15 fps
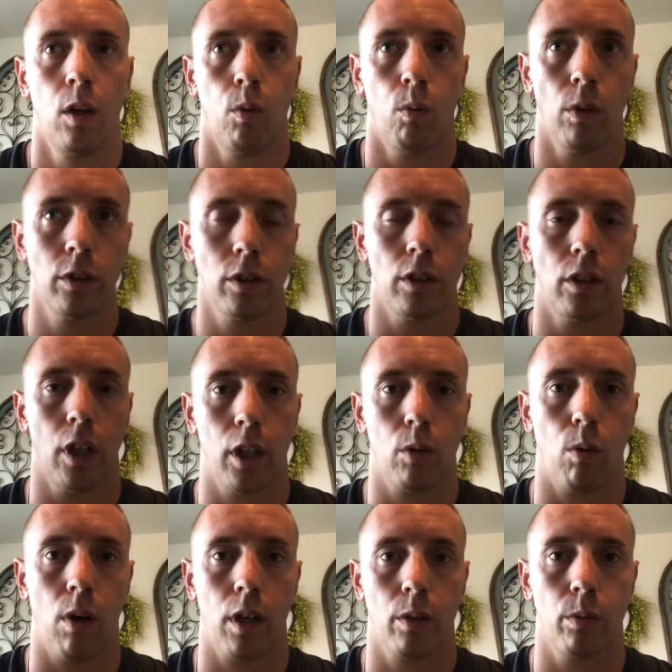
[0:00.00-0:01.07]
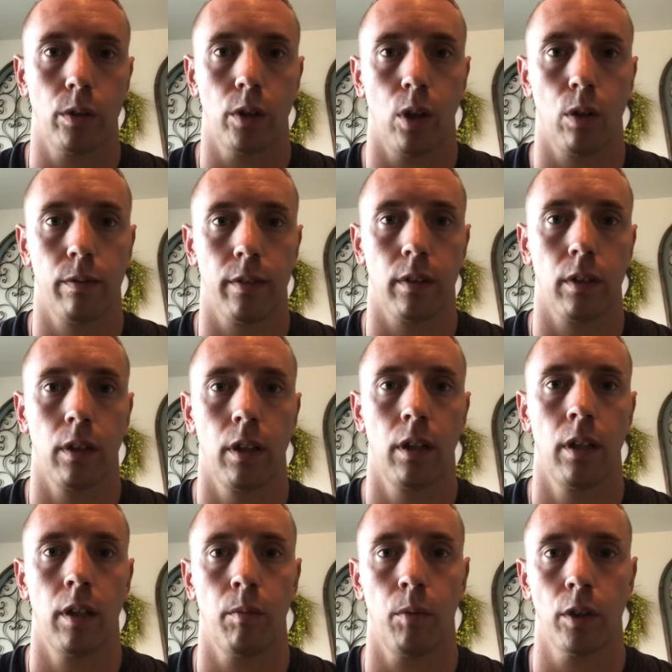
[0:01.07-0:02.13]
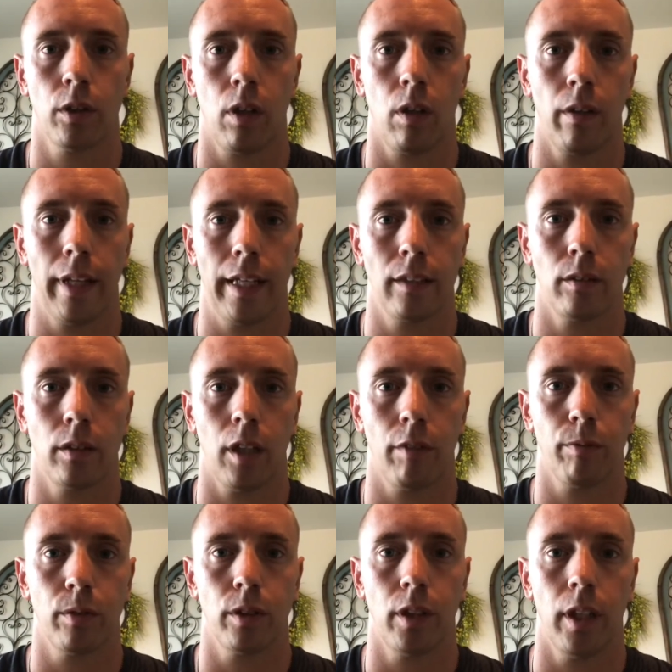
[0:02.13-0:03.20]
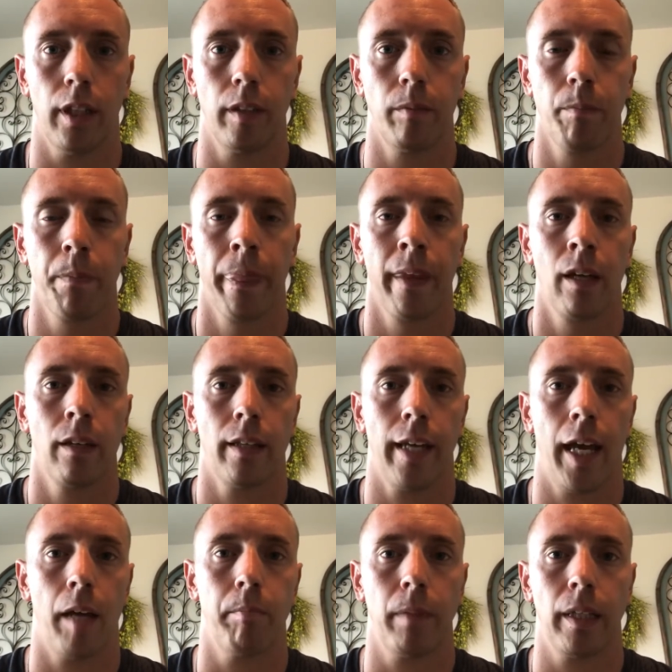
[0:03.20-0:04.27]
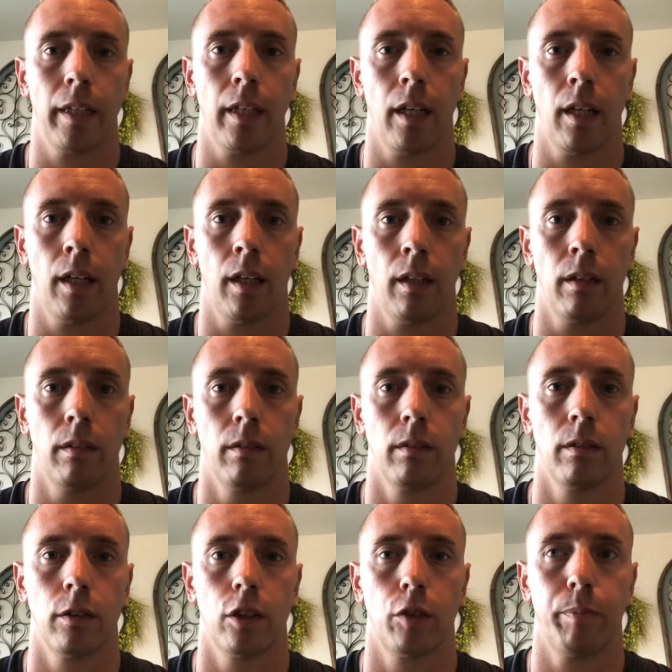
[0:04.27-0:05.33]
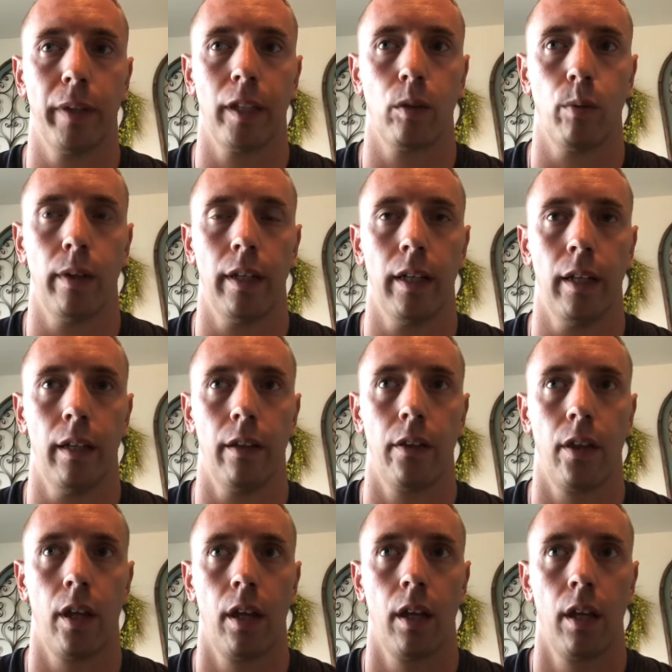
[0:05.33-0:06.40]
Once the duck walk was over and once all that stuff was done, they had me speak with,